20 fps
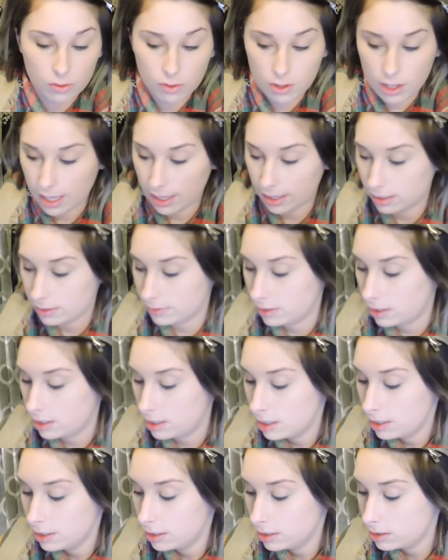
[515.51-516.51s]
Okay,
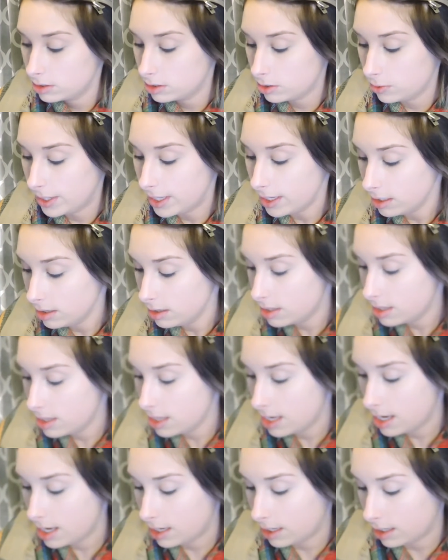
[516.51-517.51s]
so we got
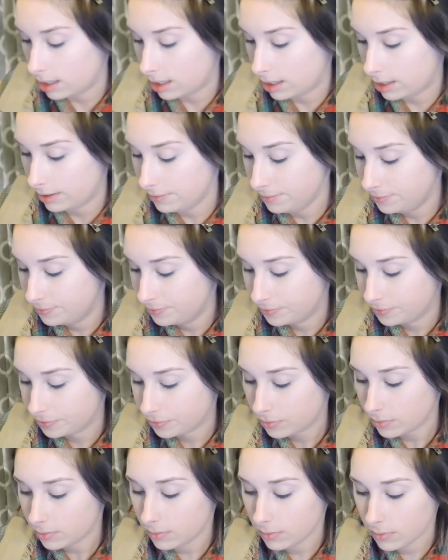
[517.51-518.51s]
that on.
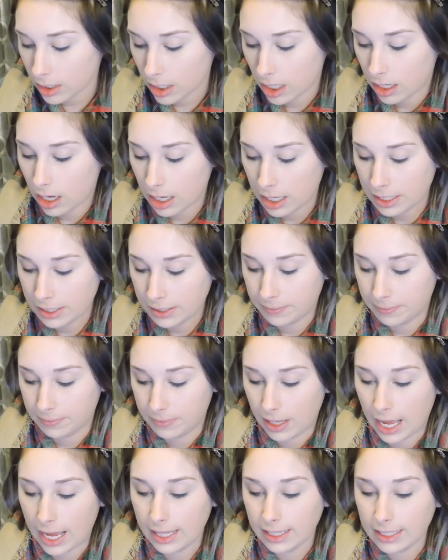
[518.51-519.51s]

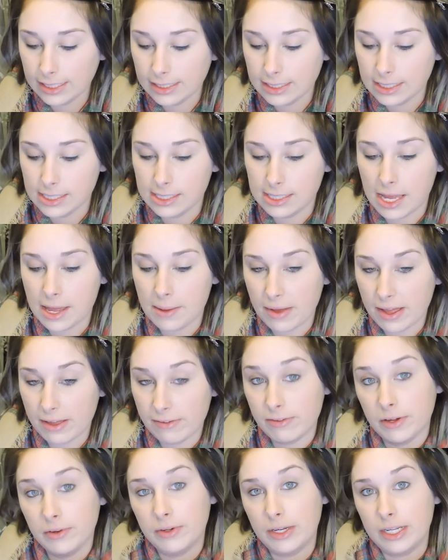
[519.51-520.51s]
I like to set my
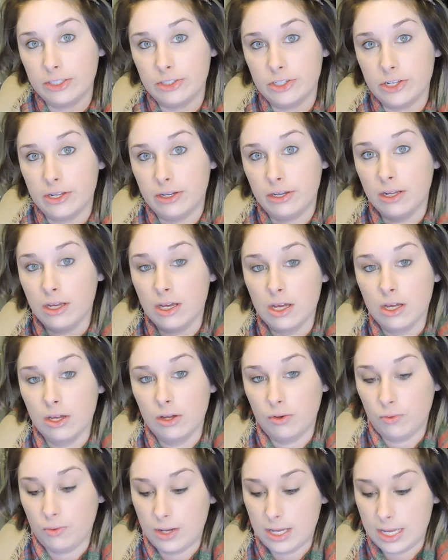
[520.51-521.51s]
foundation
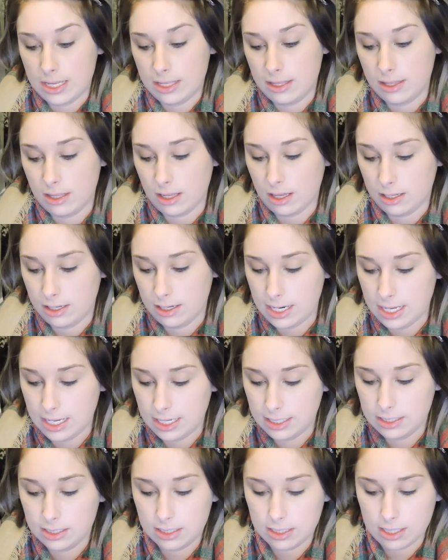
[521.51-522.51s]
with
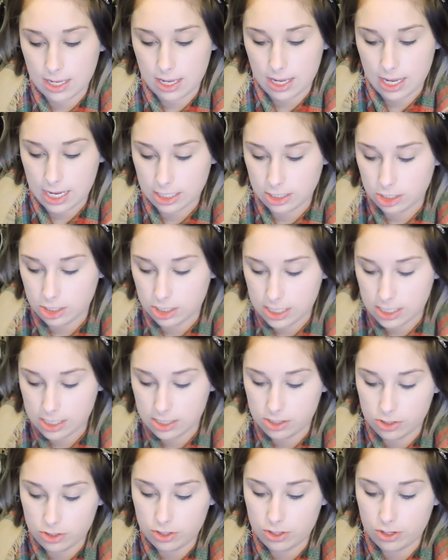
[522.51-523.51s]
NYX HD
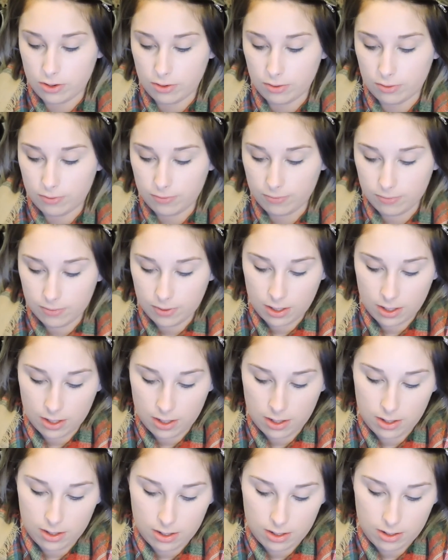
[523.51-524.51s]
Studio
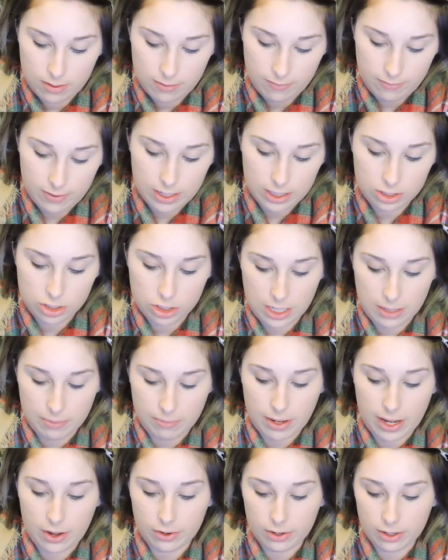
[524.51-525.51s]
Finishing
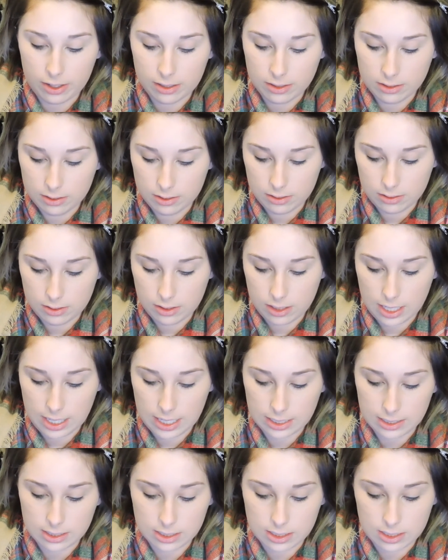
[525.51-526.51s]
Powder.
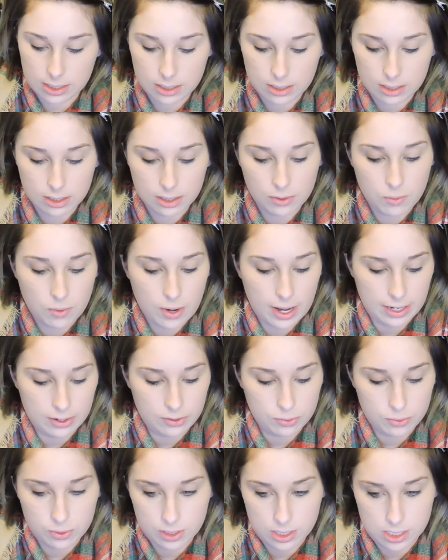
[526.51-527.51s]
It's the white
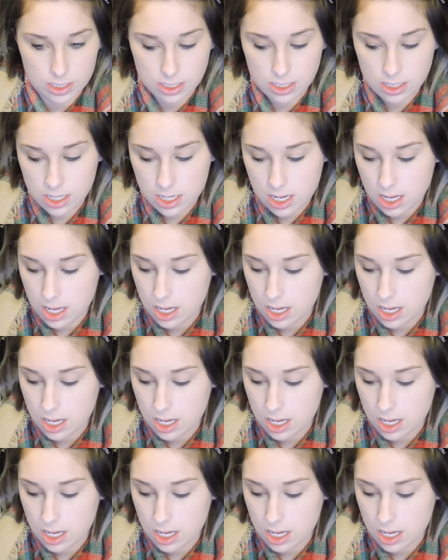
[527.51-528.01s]
one.